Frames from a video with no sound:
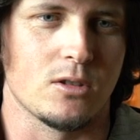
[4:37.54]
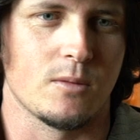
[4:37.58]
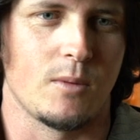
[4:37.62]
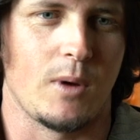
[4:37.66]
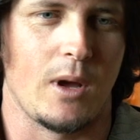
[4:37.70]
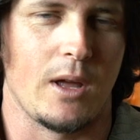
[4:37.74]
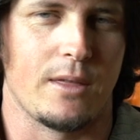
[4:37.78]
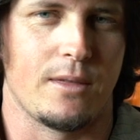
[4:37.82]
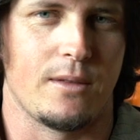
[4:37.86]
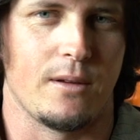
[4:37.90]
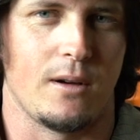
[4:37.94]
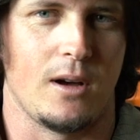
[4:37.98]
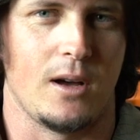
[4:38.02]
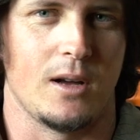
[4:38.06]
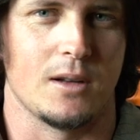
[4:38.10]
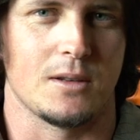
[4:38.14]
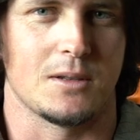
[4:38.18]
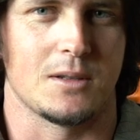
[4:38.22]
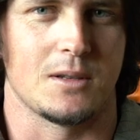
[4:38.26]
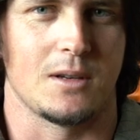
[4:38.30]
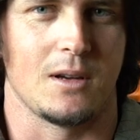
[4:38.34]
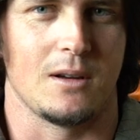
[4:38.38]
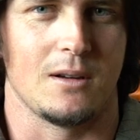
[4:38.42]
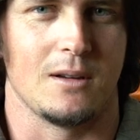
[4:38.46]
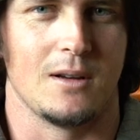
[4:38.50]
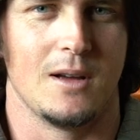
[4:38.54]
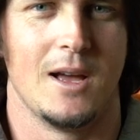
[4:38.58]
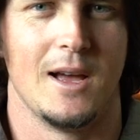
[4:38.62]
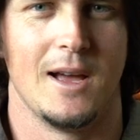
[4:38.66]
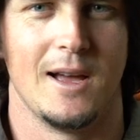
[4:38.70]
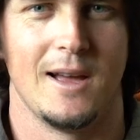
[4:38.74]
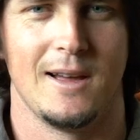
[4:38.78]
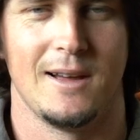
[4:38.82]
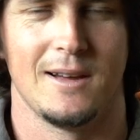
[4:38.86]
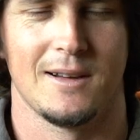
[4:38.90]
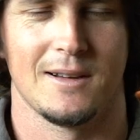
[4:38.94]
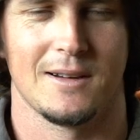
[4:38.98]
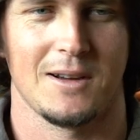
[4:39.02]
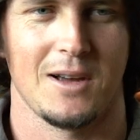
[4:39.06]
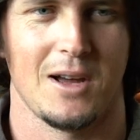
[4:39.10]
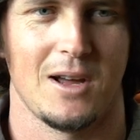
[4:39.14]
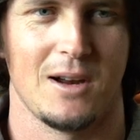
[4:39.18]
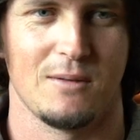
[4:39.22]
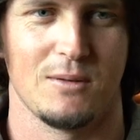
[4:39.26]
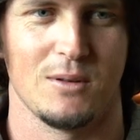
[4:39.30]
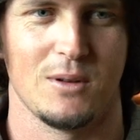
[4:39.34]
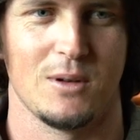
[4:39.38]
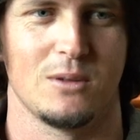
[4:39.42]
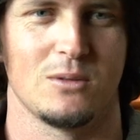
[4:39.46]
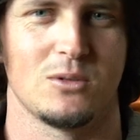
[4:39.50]
are my thoughts, kind
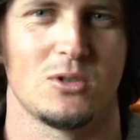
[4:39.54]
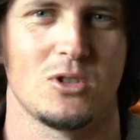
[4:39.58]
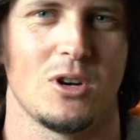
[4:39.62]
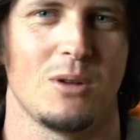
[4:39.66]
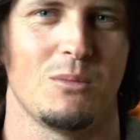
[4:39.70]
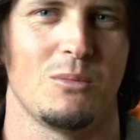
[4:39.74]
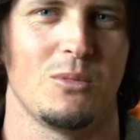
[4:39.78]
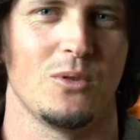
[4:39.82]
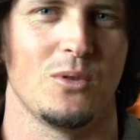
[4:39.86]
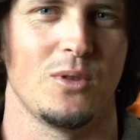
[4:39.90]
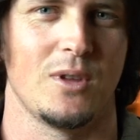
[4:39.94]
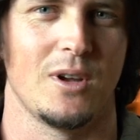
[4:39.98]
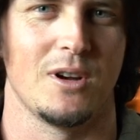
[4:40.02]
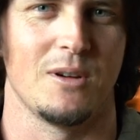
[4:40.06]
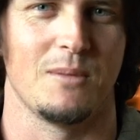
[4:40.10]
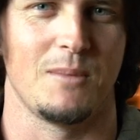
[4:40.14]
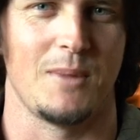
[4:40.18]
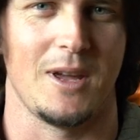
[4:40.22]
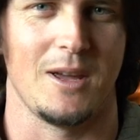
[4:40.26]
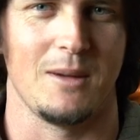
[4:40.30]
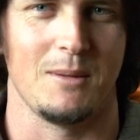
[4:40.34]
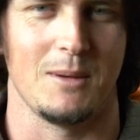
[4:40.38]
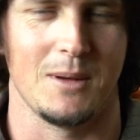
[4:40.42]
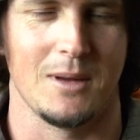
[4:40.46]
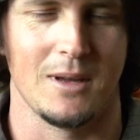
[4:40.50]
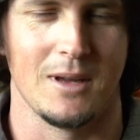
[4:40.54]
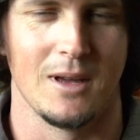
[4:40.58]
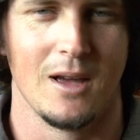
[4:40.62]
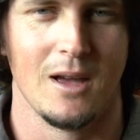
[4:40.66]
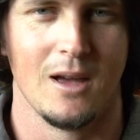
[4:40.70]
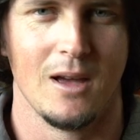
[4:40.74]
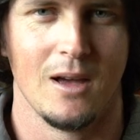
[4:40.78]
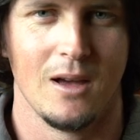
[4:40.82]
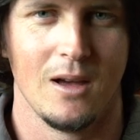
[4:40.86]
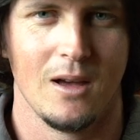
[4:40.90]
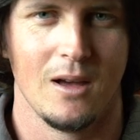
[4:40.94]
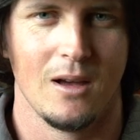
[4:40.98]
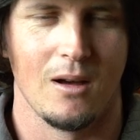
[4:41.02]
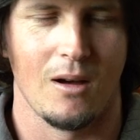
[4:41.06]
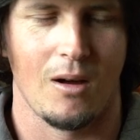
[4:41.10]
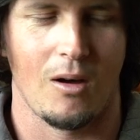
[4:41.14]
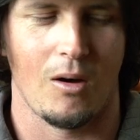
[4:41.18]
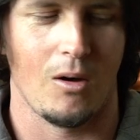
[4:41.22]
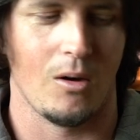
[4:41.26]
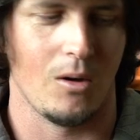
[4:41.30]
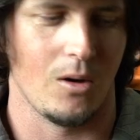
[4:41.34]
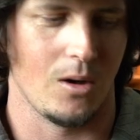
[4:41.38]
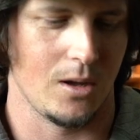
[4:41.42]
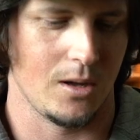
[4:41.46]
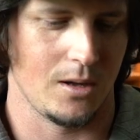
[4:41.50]
of a little jumbled there maybe,
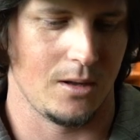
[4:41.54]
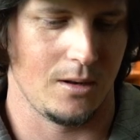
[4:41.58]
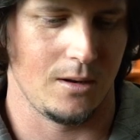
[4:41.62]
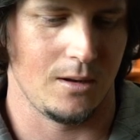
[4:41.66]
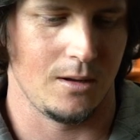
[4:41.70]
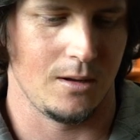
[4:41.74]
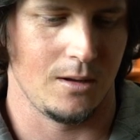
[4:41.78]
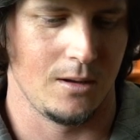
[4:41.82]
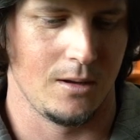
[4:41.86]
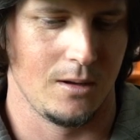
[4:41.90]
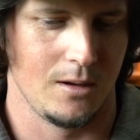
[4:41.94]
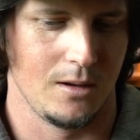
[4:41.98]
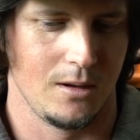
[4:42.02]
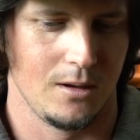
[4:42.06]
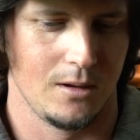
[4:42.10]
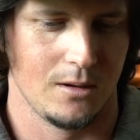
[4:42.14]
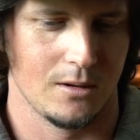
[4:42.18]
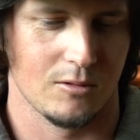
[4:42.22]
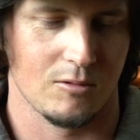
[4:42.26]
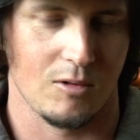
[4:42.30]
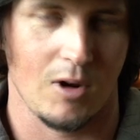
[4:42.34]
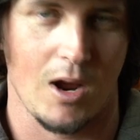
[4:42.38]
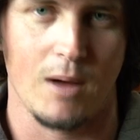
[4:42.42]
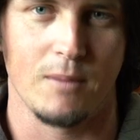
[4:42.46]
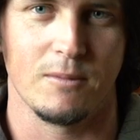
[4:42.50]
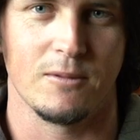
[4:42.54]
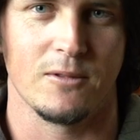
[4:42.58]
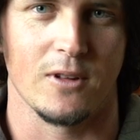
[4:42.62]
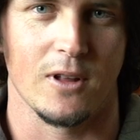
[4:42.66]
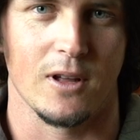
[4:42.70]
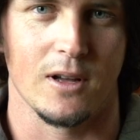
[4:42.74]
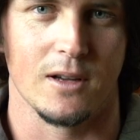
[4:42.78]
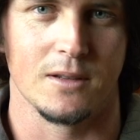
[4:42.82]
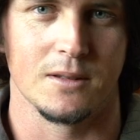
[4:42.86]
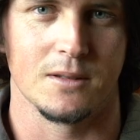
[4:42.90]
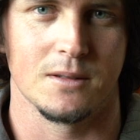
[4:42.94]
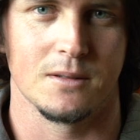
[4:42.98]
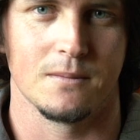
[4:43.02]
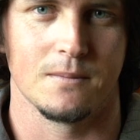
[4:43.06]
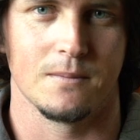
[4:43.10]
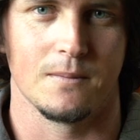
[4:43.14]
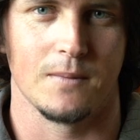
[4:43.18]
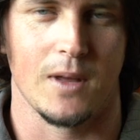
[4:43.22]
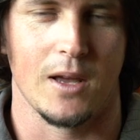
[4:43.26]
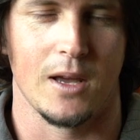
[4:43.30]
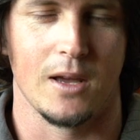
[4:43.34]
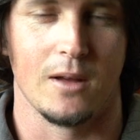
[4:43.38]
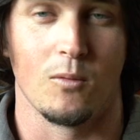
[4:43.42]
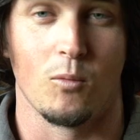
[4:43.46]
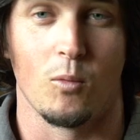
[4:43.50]
on crab flies
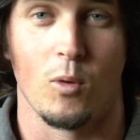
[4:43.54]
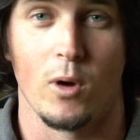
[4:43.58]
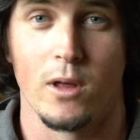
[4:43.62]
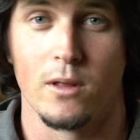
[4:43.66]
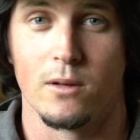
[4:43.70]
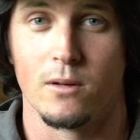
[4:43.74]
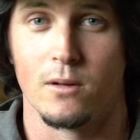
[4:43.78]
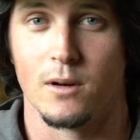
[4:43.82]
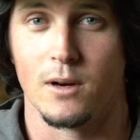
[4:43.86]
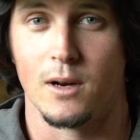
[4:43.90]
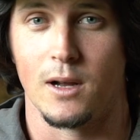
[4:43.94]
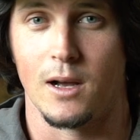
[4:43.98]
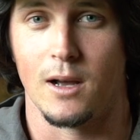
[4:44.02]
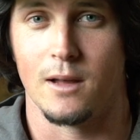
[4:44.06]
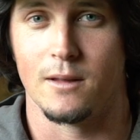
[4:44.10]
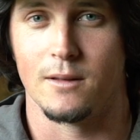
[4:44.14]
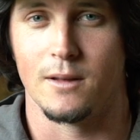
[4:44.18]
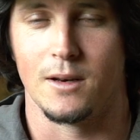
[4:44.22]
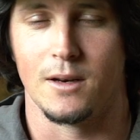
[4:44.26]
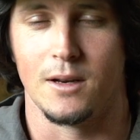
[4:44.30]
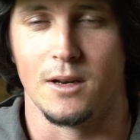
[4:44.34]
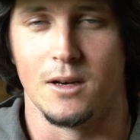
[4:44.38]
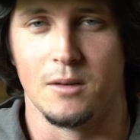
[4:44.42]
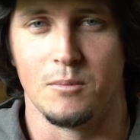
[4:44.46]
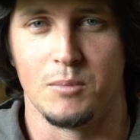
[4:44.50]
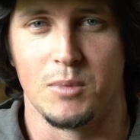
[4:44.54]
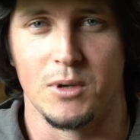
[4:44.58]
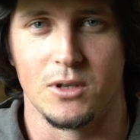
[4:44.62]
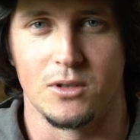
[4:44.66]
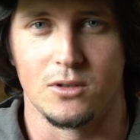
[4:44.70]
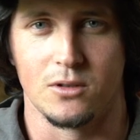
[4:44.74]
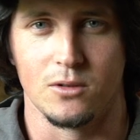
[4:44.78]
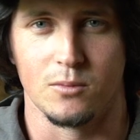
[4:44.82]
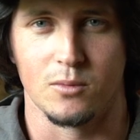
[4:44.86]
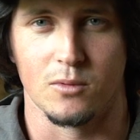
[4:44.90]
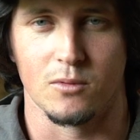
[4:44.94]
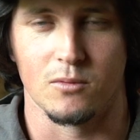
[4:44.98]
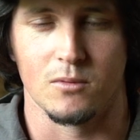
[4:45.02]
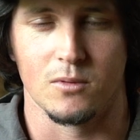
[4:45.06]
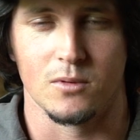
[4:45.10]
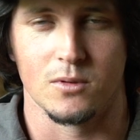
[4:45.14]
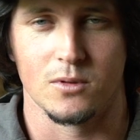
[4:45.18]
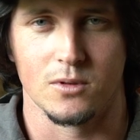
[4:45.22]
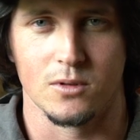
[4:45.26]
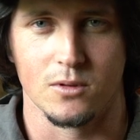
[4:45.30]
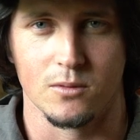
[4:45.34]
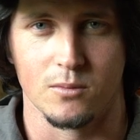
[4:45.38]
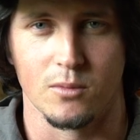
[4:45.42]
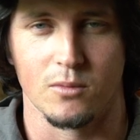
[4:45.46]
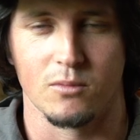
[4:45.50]
and whether or not they need to be super
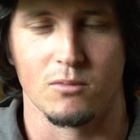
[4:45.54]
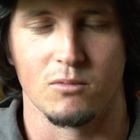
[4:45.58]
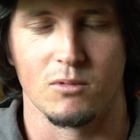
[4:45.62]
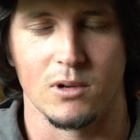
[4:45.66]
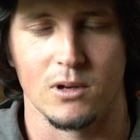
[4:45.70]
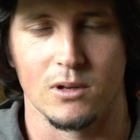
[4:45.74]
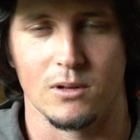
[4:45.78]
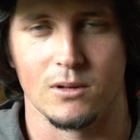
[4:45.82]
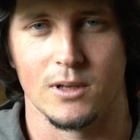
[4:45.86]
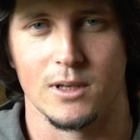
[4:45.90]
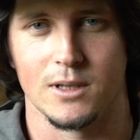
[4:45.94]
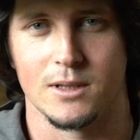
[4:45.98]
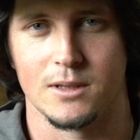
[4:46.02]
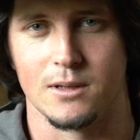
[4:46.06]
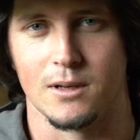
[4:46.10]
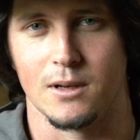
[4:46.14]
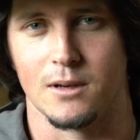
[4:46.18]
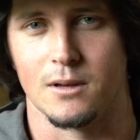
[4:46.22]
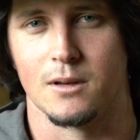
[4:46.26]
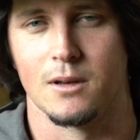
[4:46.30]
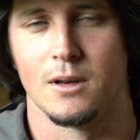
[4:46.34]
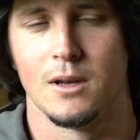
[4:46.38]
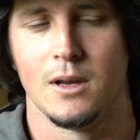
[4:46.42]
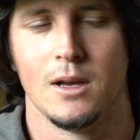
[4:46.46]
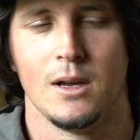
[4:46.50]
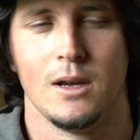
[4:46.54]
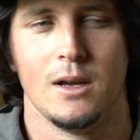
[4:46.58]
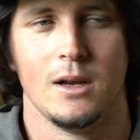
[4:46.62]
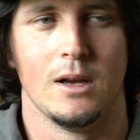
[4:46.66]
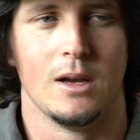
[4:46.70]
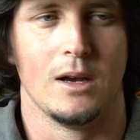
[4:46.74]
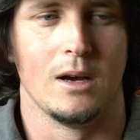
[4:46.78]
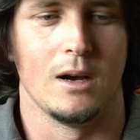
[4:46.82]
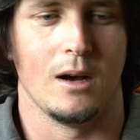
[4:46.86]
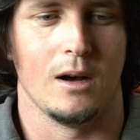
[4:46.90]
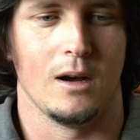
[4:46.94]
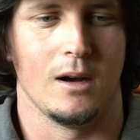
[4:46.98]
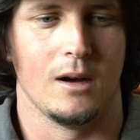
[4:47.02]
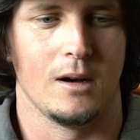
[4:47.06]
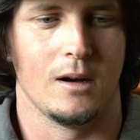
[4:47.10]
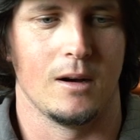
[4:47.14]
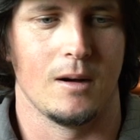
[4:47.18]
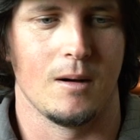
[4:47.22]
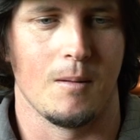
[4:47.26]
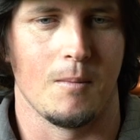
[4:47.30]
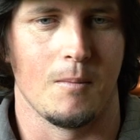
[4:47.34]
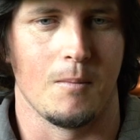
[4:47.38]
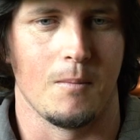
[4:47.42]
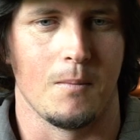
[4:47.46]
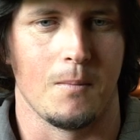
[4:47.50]
realistic
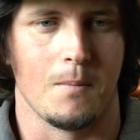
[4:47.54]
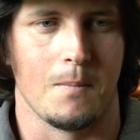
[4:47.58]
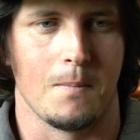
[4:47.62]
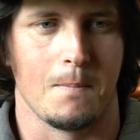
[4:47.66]
or